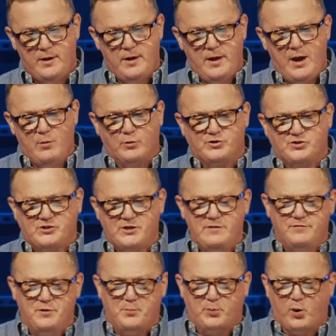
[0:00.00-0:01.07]
and receive
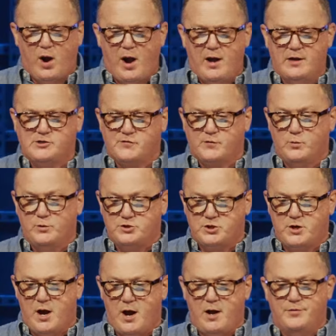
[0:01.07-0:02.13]
the prize for which
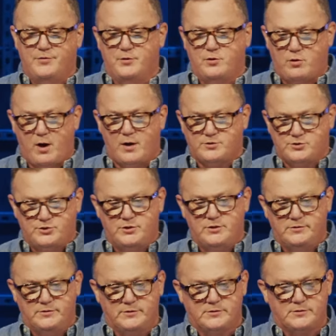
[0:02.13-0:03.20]
God, through Christ
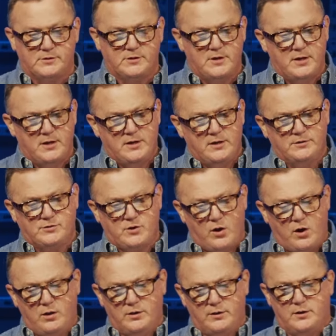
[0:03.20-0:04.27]
Jesus, is
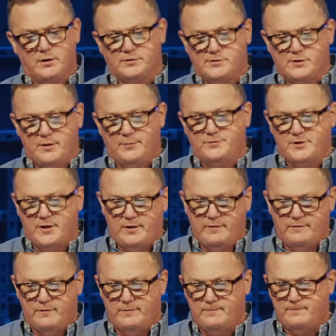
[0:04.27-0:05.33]
calling us up to
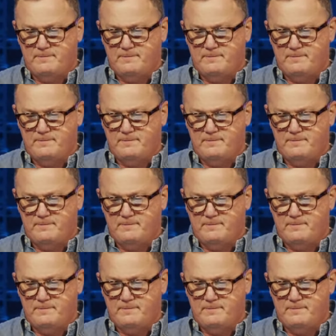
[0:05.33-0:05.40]
heaven.